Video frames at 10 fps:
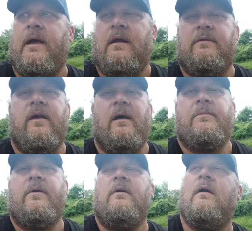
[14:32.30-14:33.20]
making an
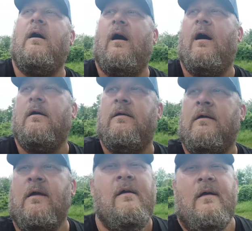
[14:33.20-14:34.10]
attempt.
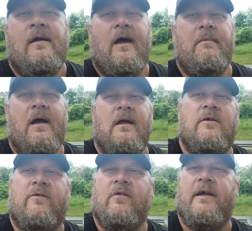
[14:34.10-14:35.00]
I'm not
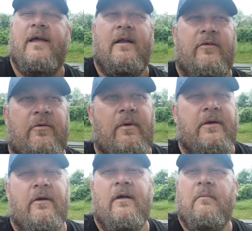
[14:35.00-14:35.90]
going to just lay down and
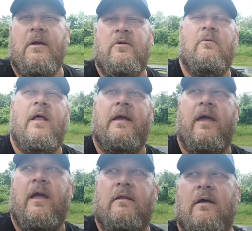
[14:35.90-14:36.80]
surrender. I'm going to do what I
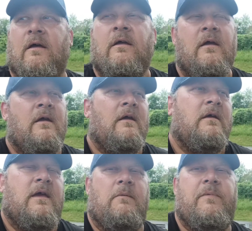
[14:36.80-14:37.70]
can to
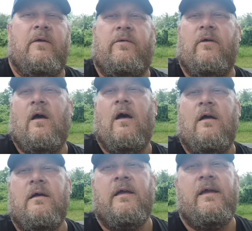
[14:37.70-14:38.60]
keep this
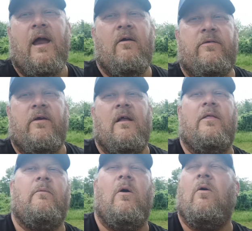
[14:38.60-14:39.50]
Garrison
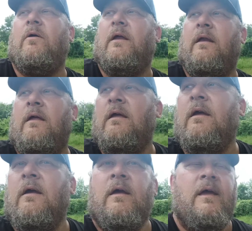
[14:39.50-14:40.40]
on the road and
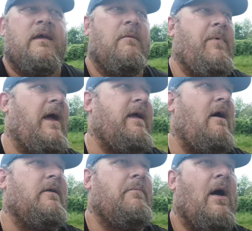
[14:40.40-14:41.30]
get back
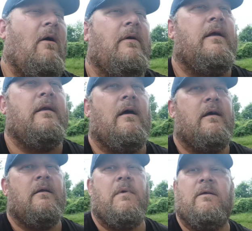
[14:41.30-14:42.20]
out and about. And
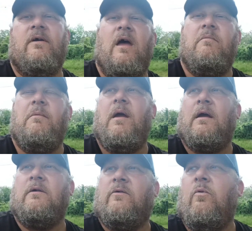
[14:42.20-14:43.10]
in the meantime, maybe
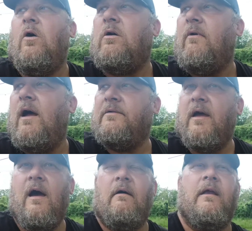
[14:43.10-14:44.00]
I can just walk around
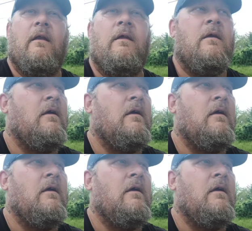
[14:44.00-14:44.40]
town and